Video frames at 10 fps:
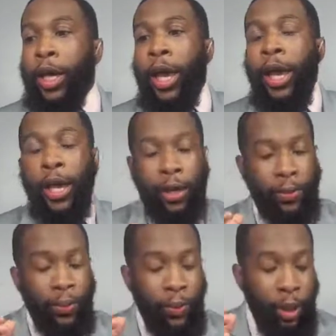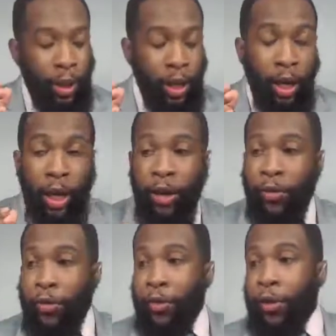And
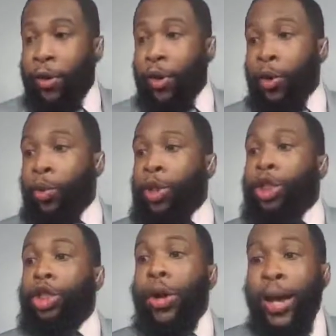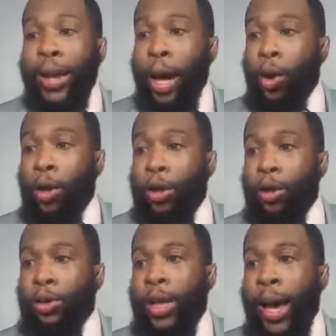if we strike out on
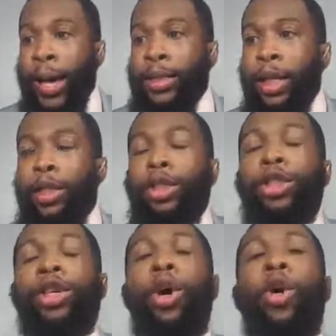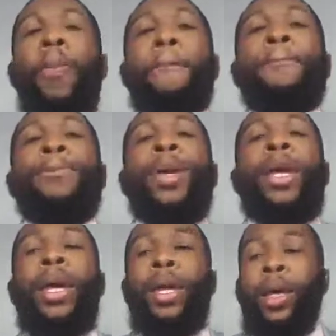those guys, so
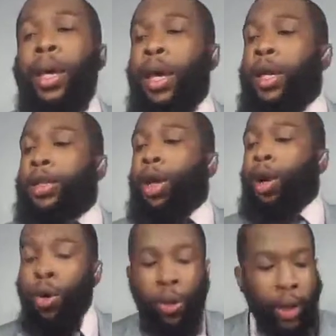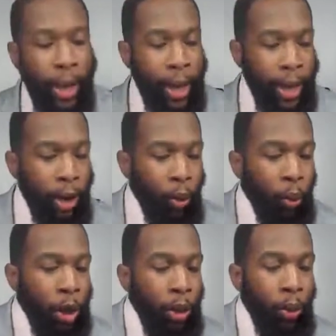be it. It's okay.
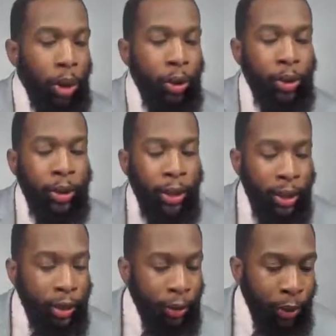We will live.